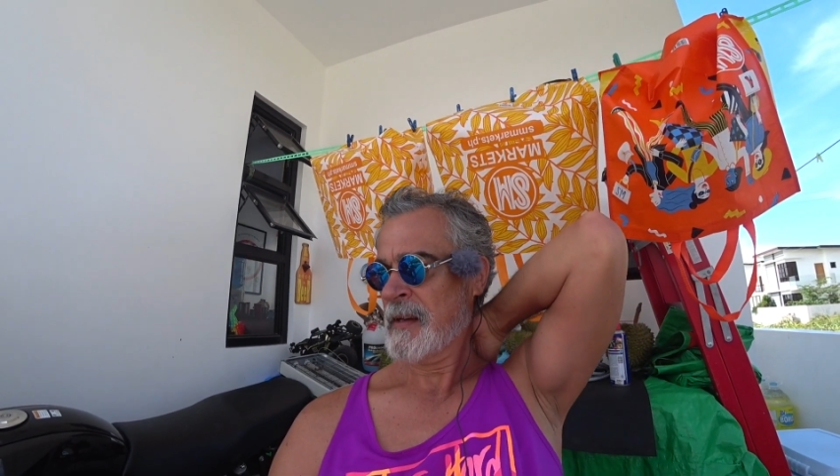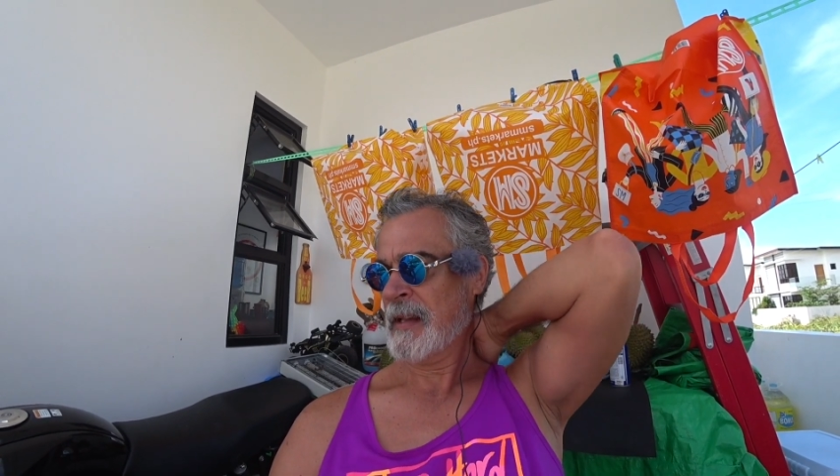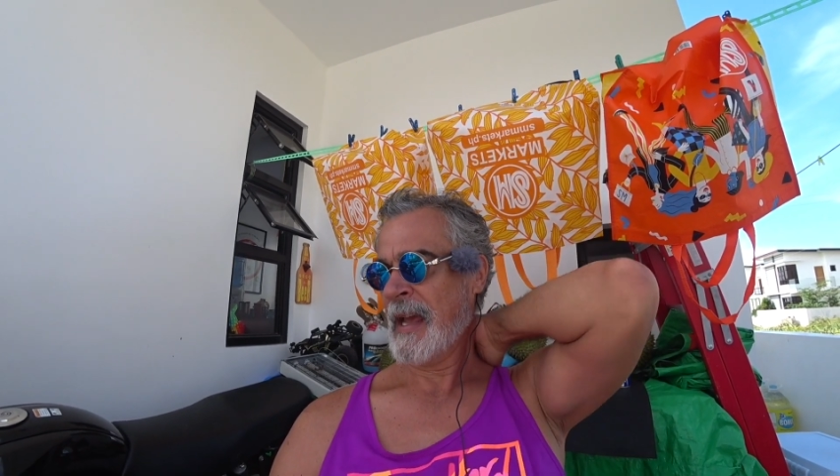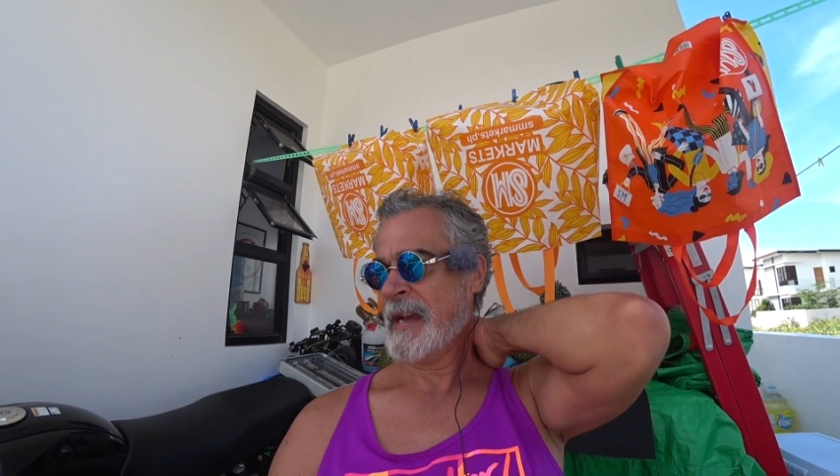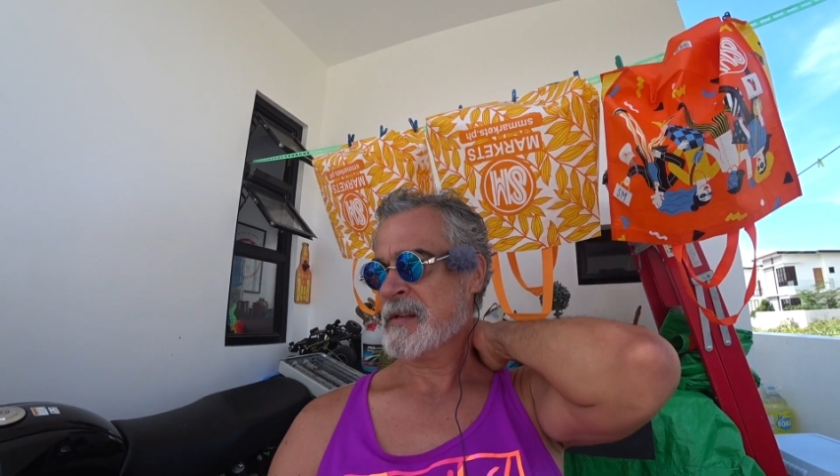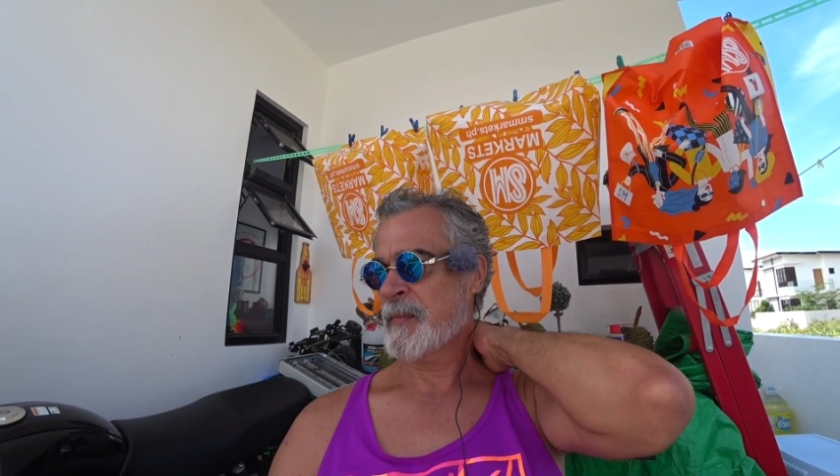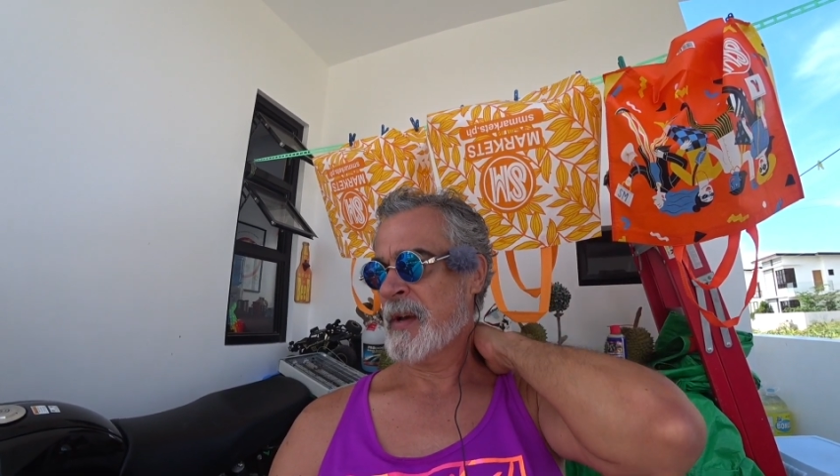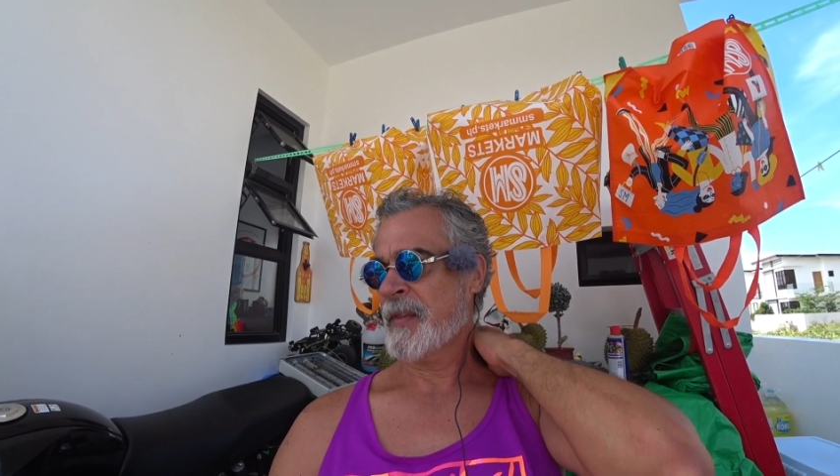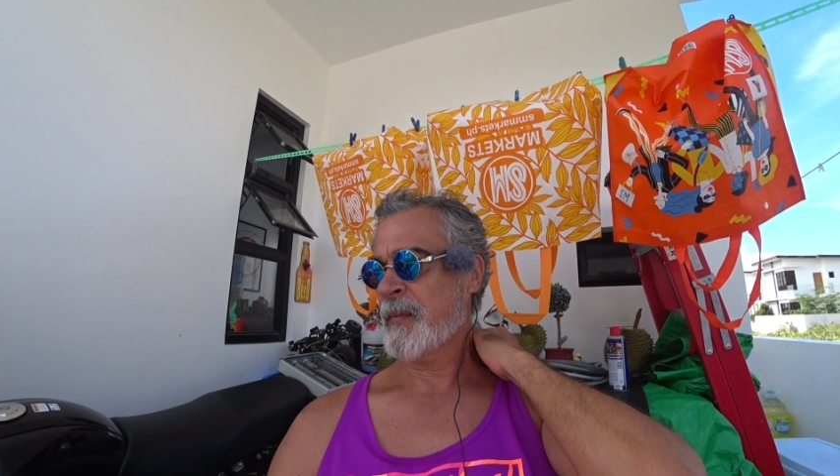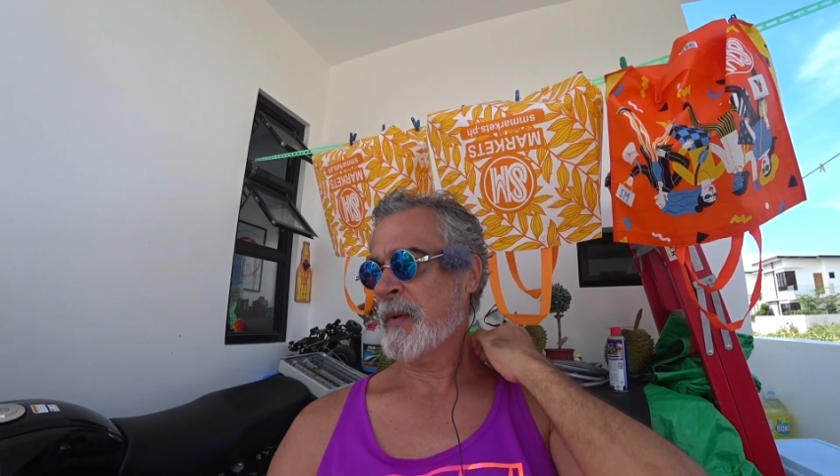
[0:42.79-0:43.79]
last
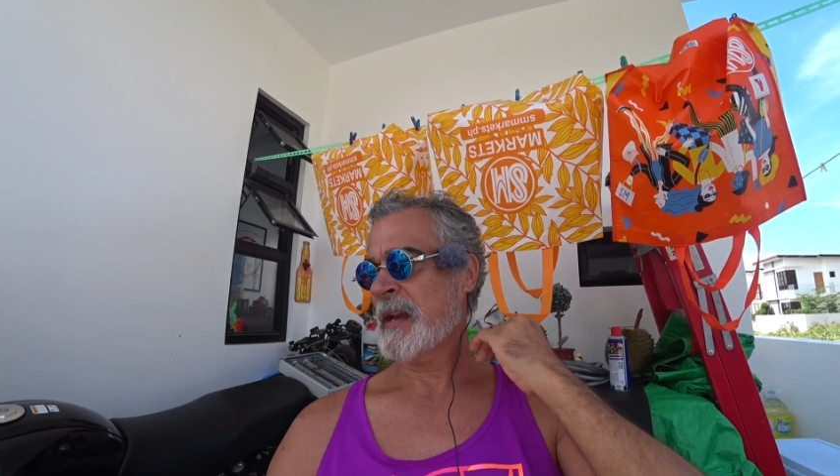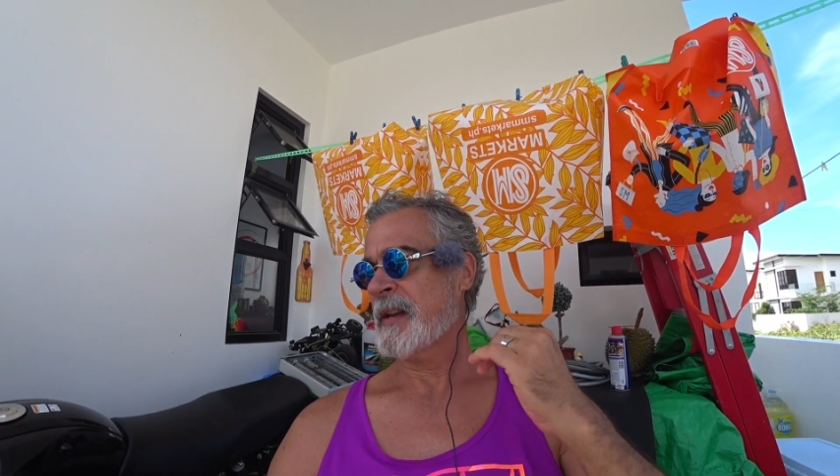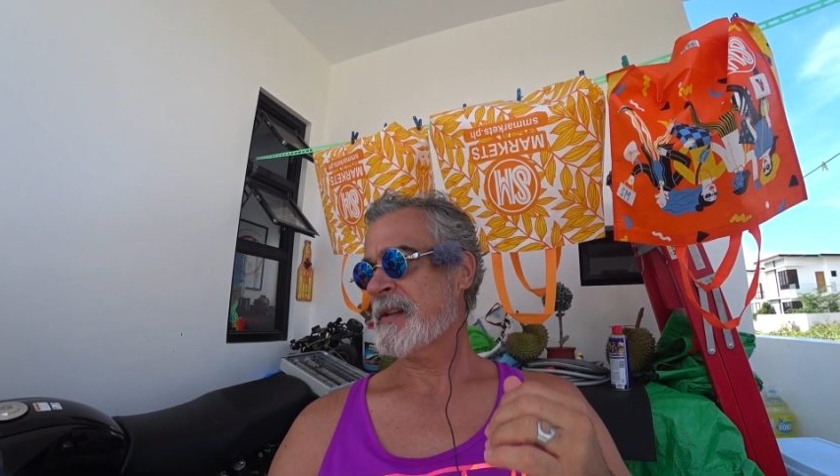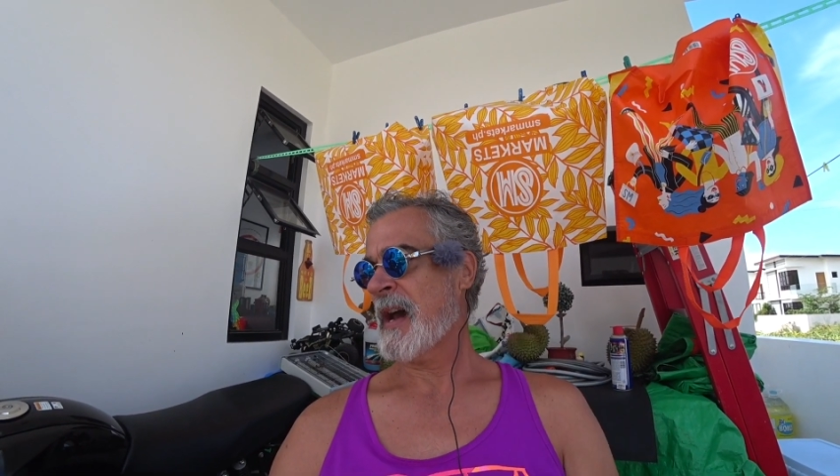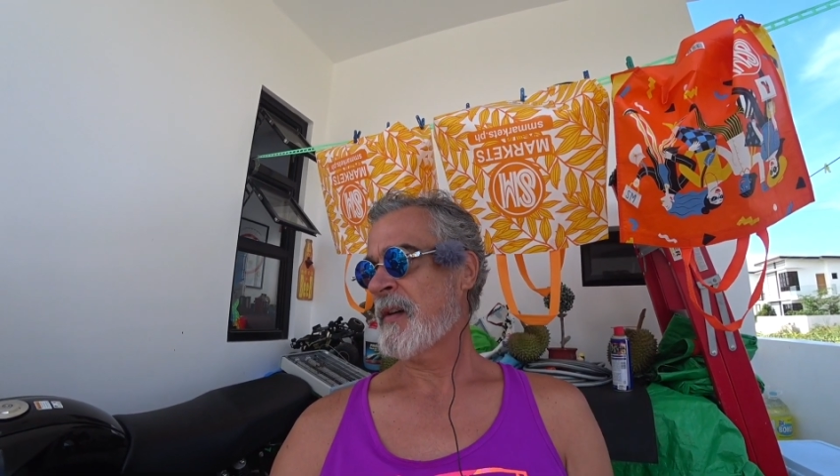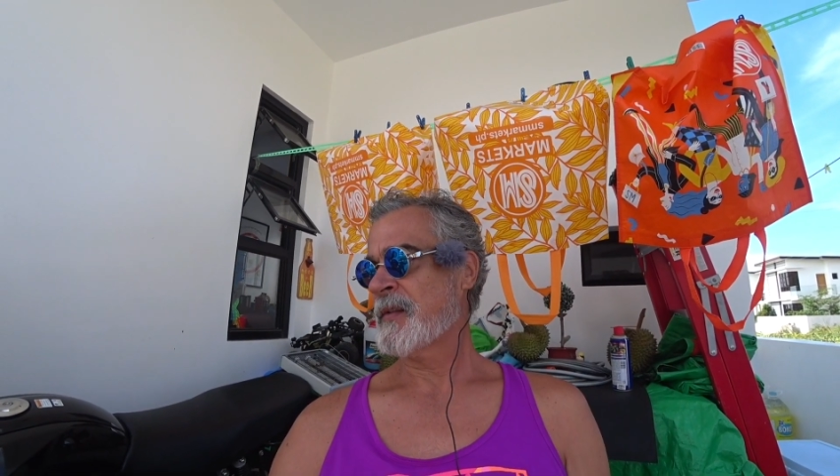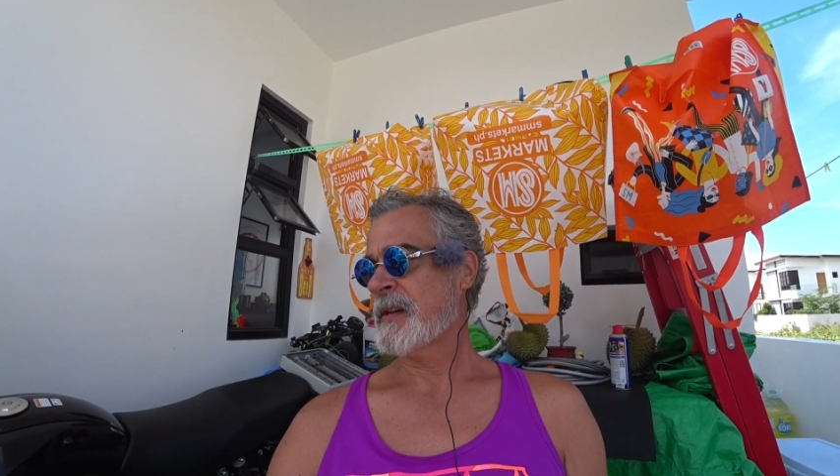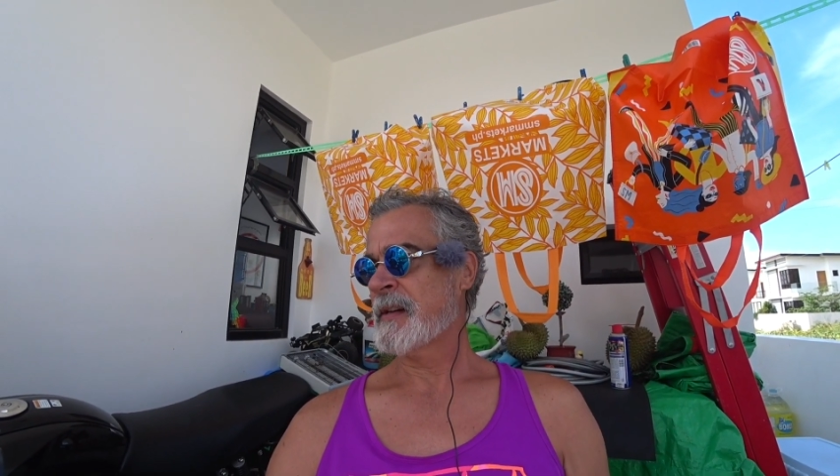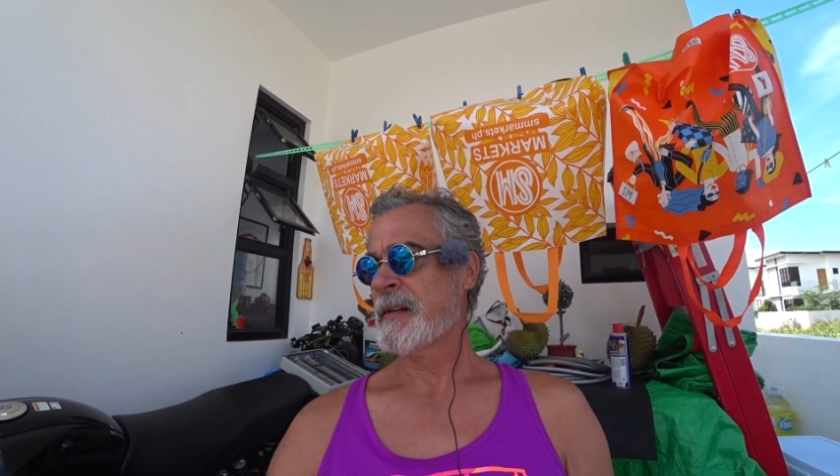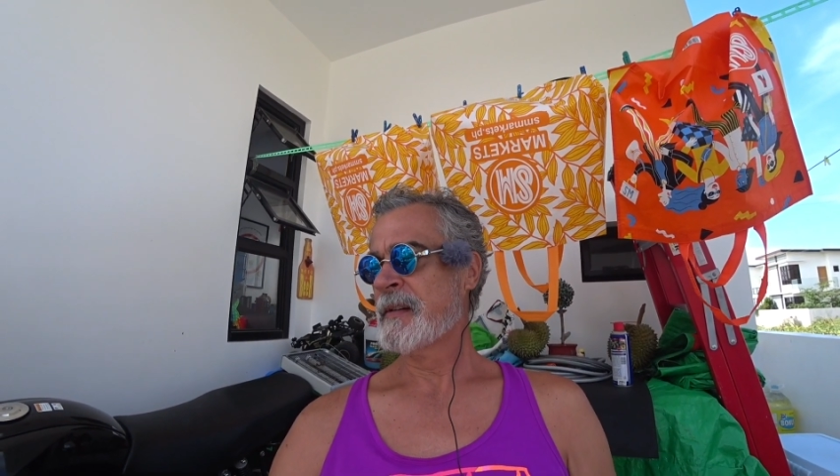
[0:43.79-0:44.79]
month we got down
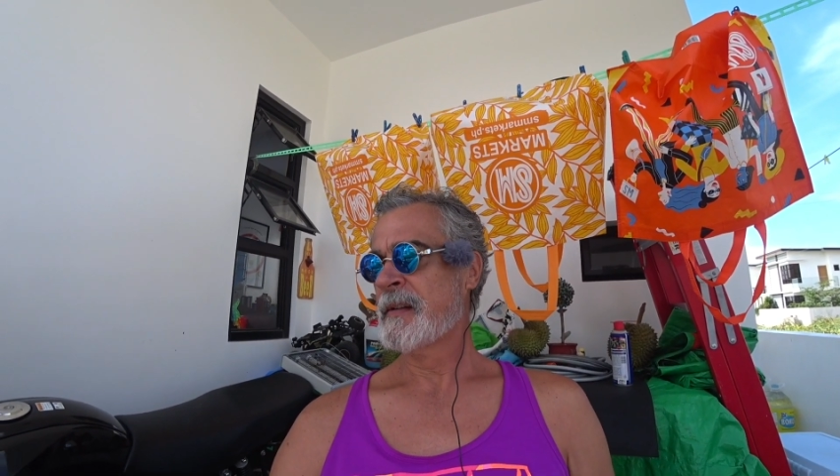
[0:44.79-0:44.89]
to